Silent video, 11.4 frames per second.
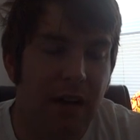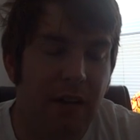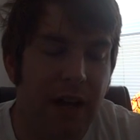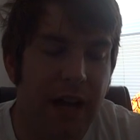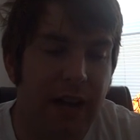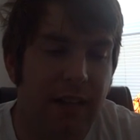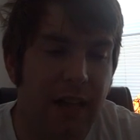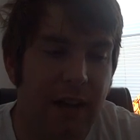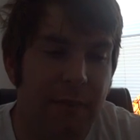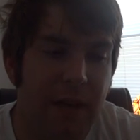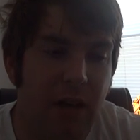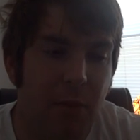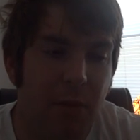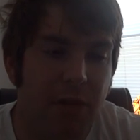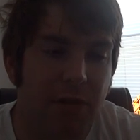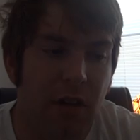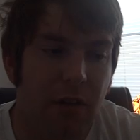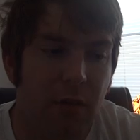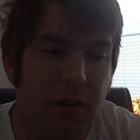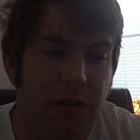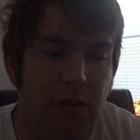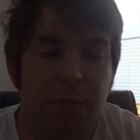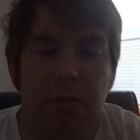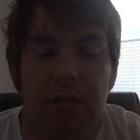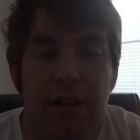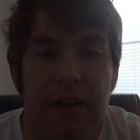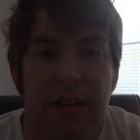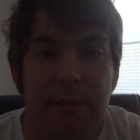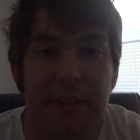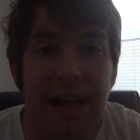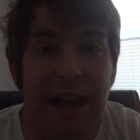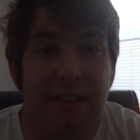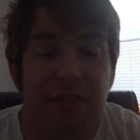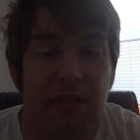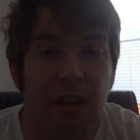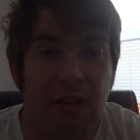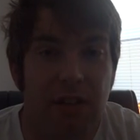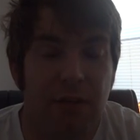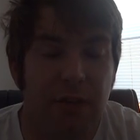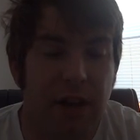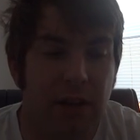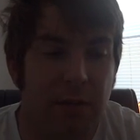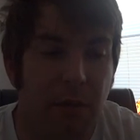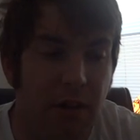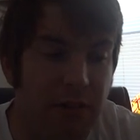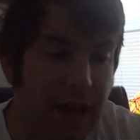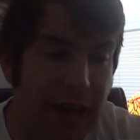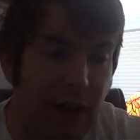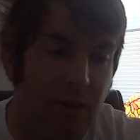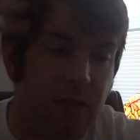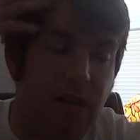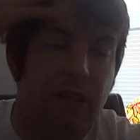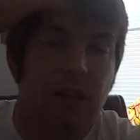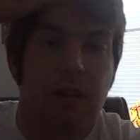like I said, I met almost all the Windsor police. I mean, after all, it's a very small town.